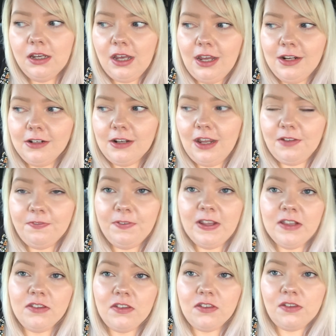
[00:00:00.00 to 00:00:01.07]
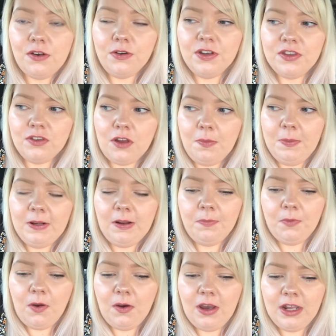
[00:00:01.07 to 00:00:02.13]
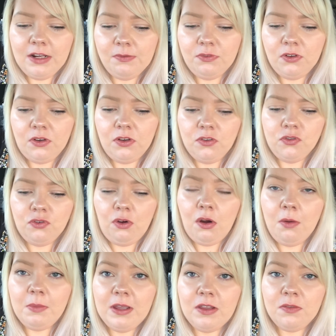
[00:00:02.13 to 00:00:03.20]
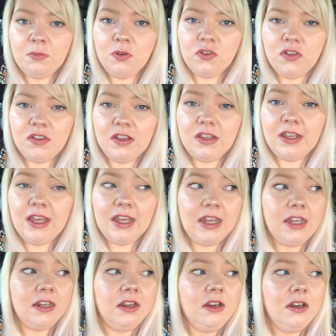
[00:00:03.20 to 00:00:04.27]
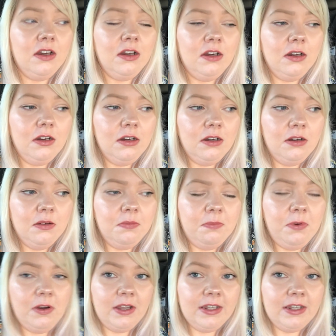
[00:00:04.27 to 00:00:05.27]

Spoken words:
And like, things are slowly stopping, I'm not letting him to control me as much as he did, but